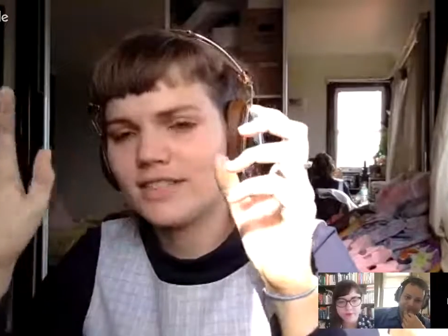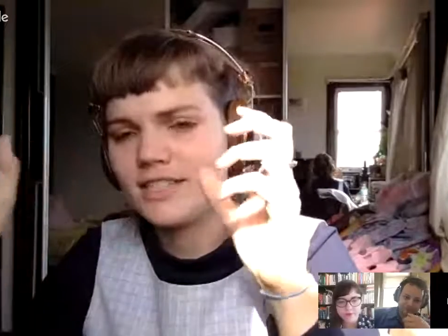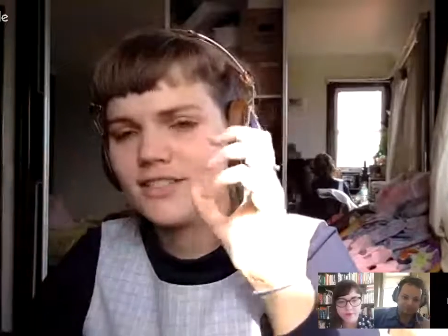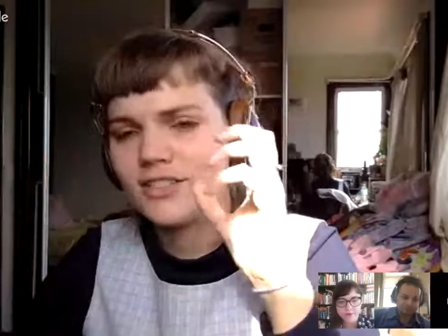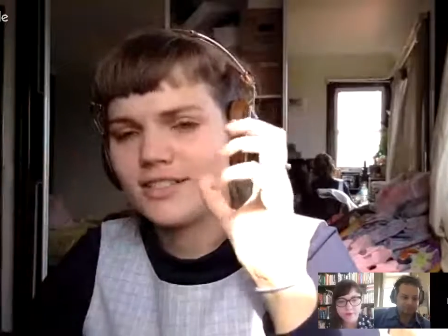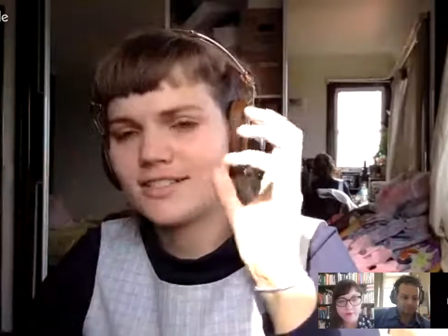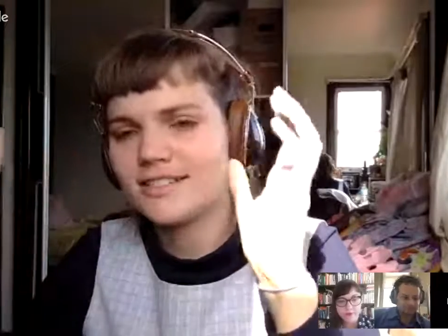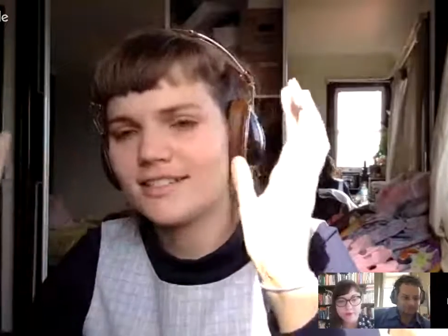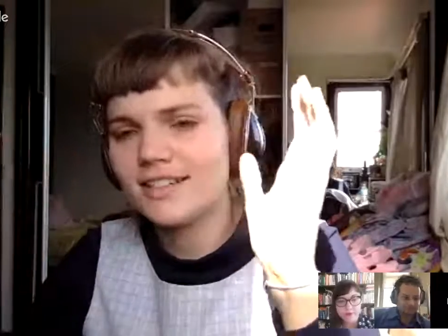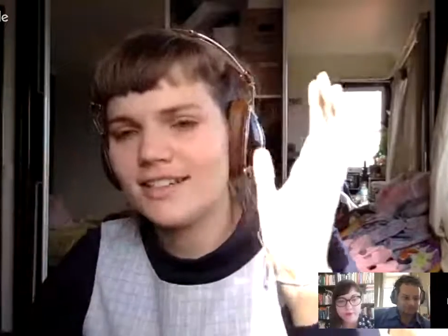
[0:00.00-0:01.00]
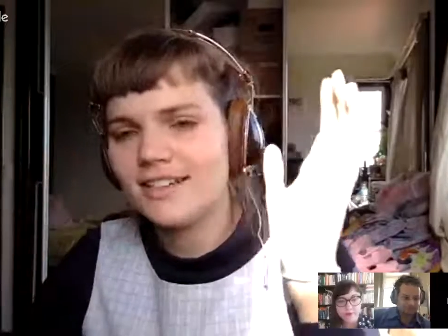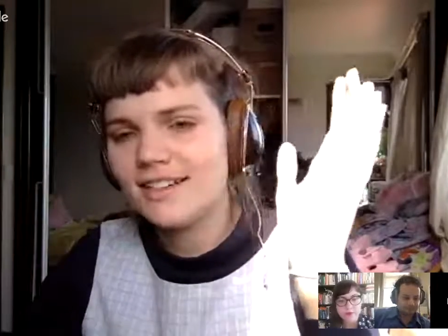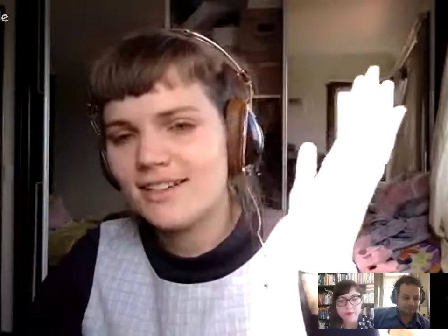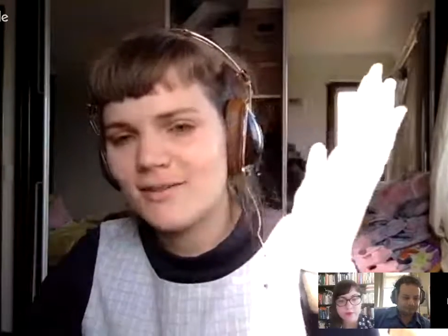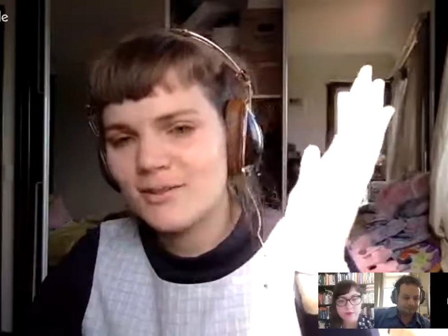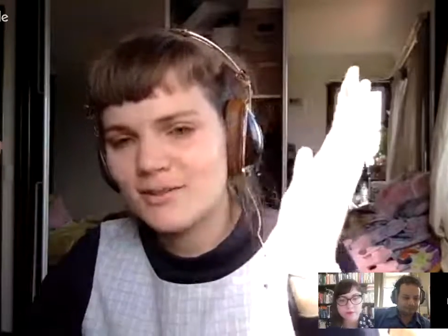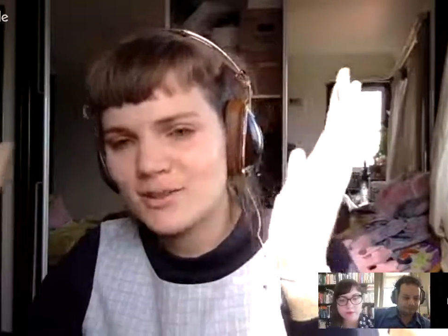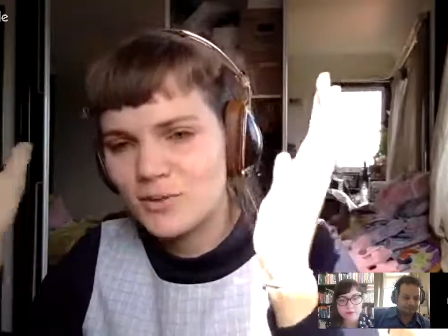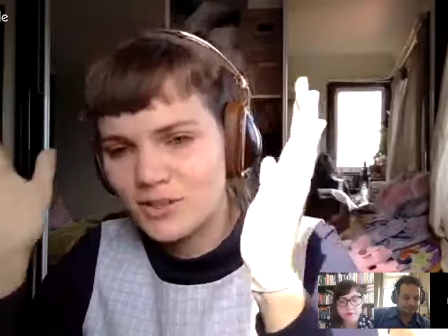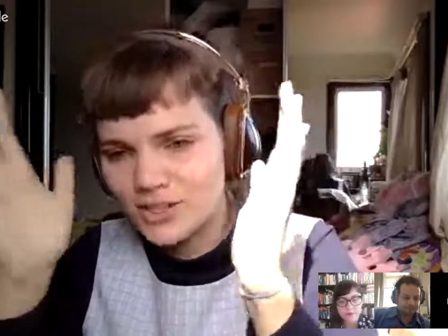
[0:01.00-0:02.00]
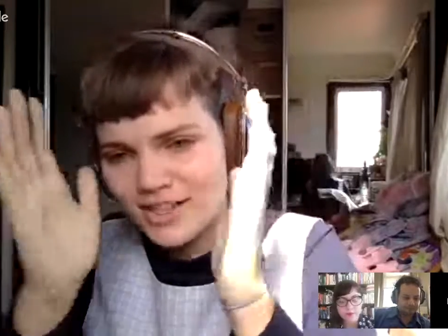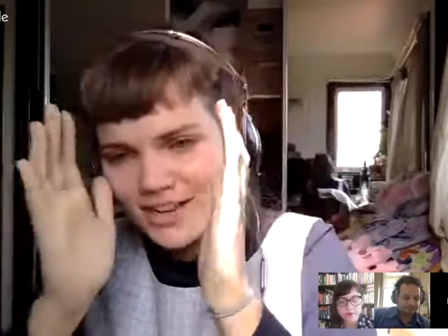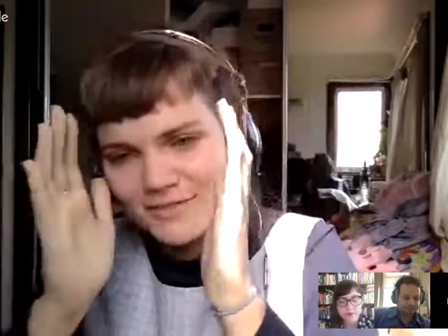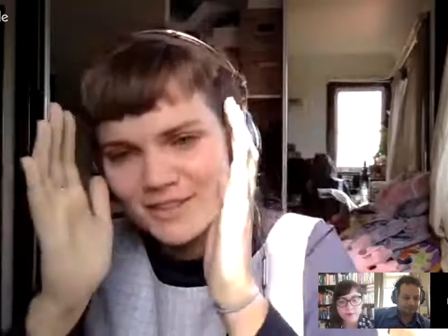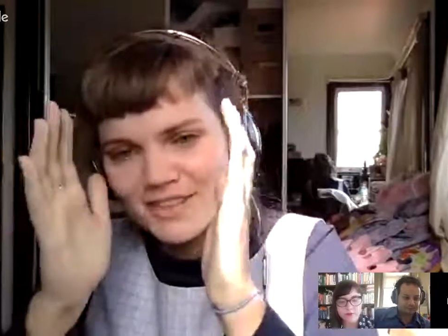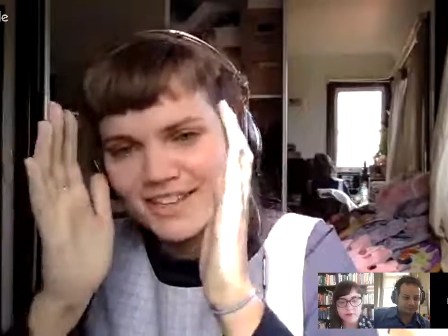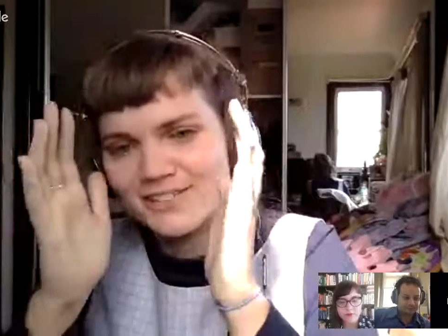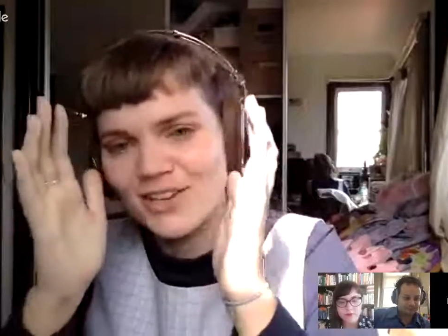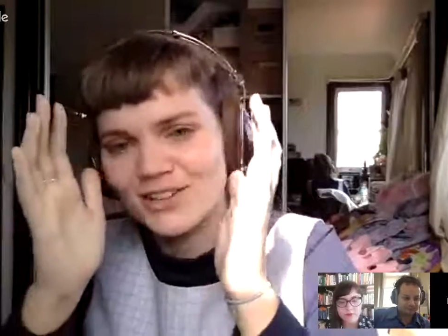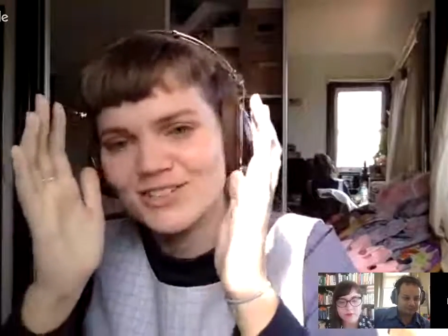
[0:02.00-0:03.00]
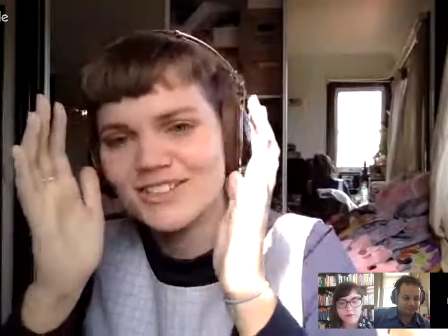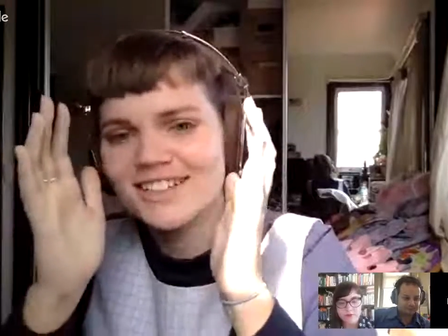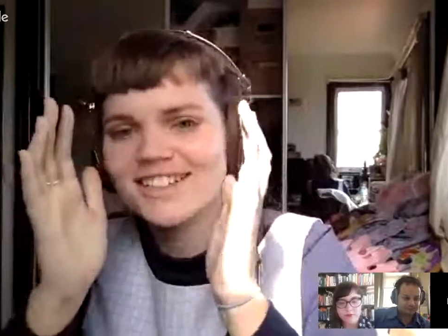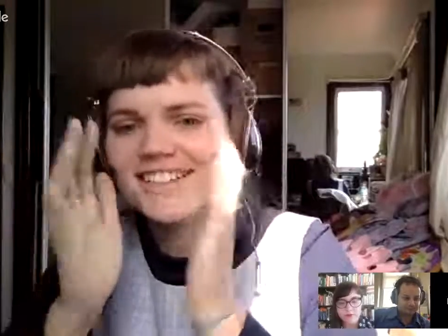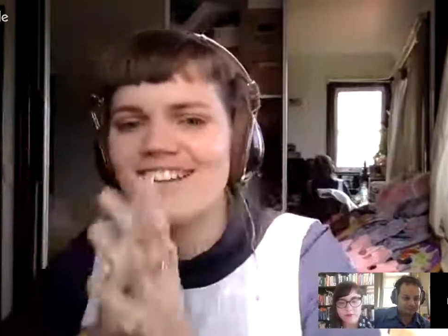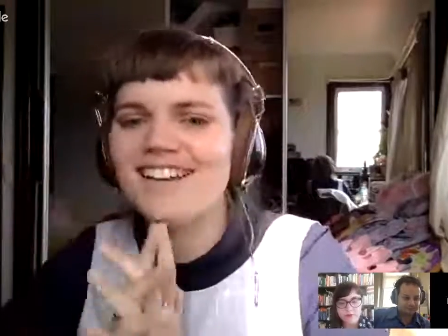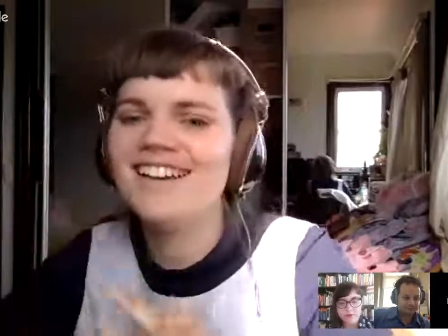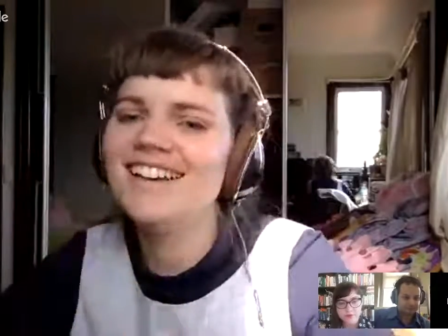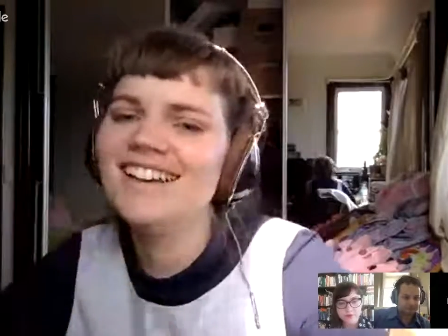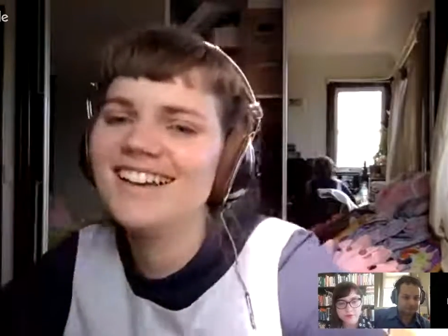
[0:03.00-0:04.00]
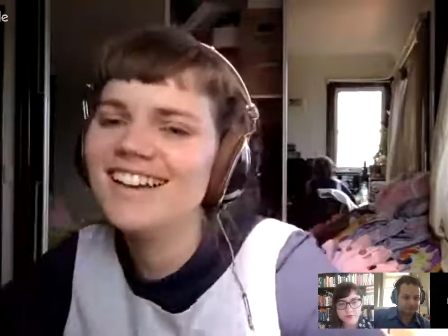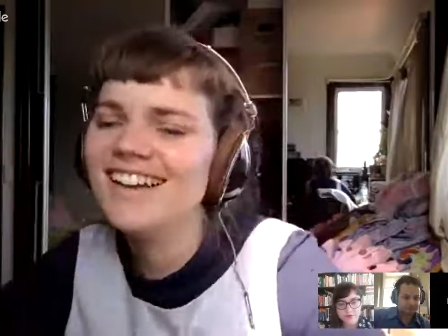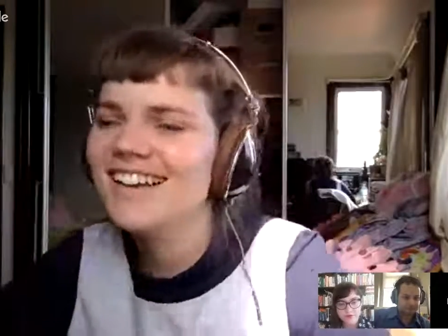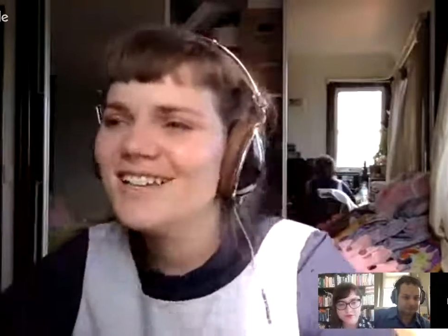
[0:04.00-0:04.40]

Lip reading: is just squishing everything a lot. so